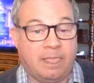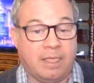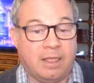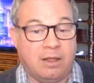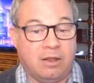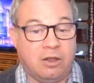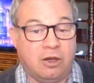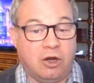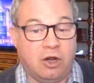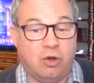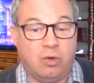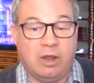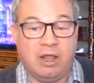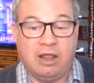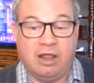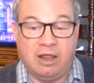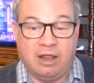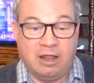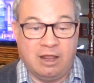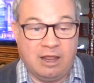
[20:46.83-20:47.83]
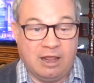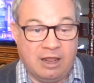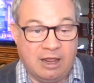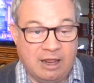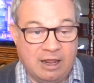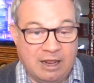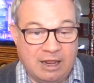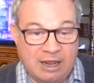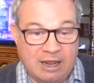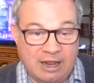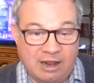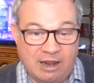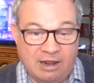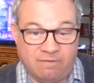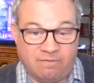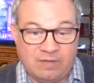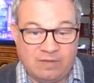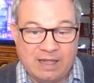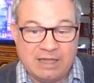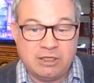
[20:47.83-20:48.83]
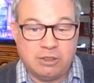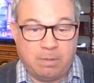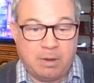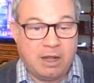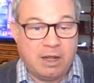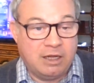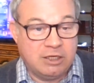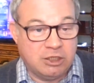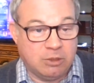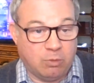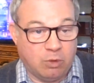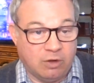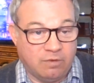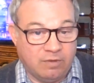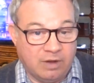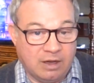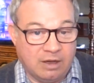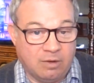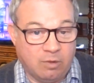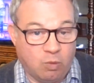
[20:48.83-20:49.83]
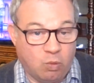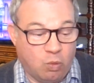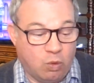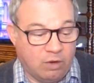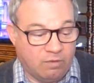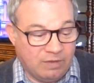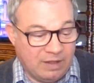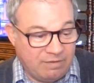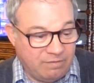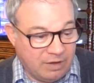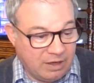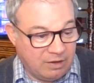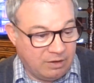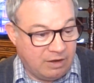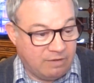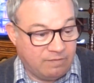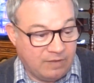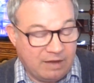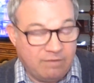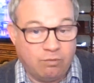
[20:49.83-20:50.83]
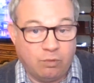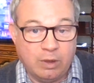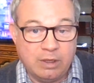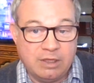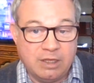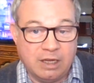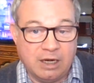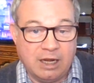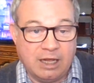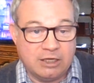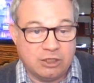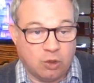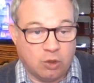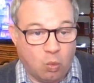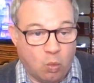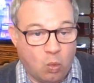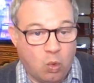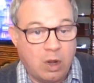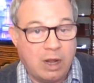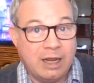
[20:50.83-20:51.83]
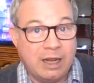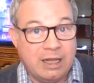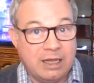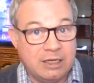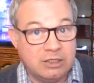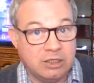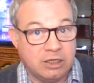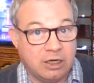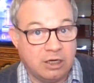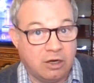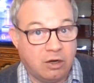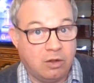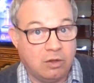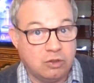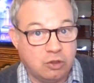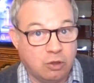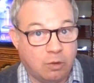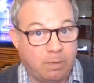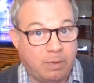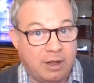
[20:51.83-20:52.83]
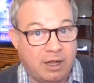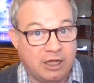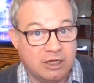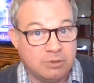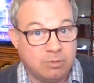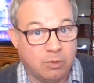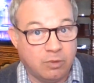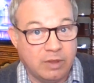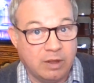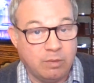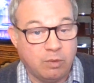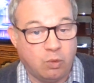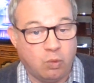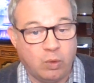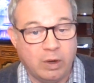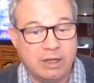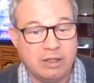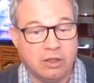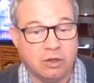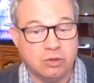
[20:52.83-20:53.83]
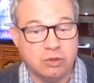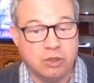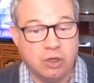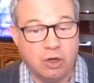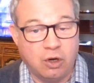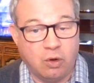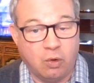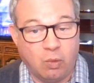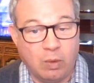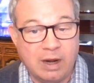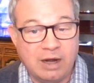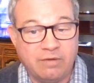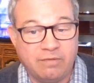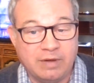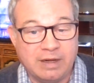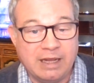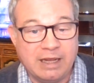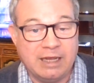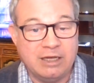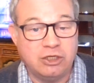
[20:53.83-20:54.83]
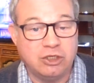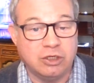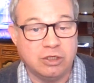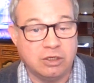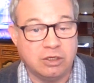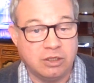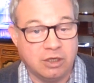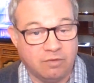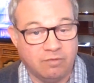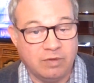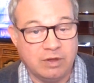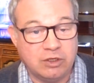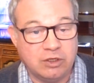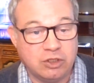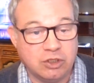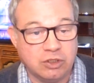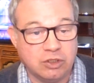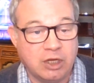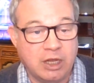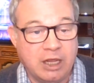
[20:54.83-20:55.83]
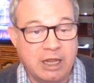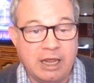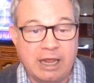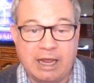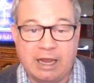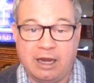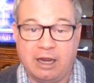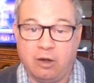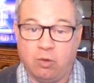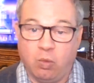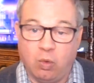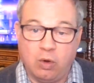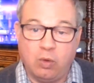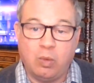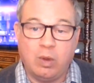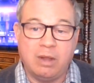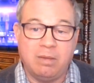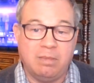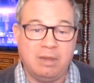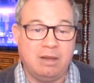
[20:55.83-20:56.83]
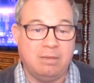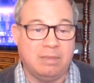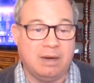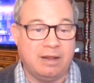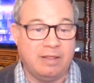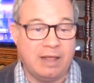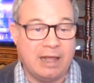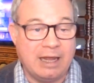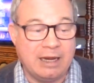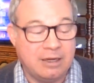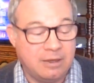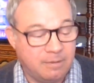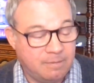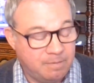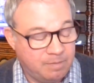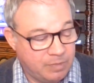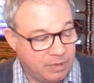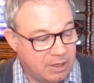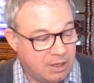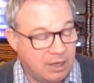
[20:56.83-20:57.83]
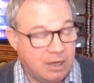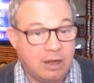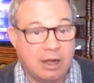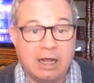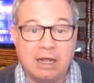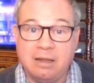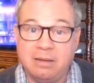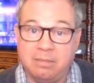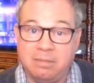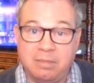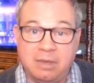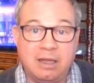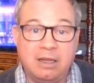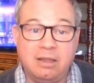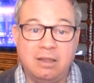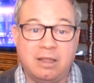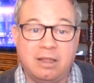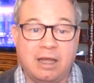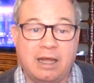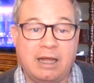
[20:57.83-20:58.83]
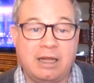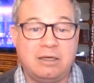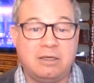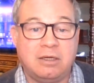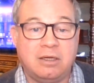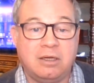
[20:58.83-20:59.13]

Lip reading: You know, if that's possible, if they've rigged the election, why isn't it also possible they would rig those ratification conventions? And what do I mean by that? I mean that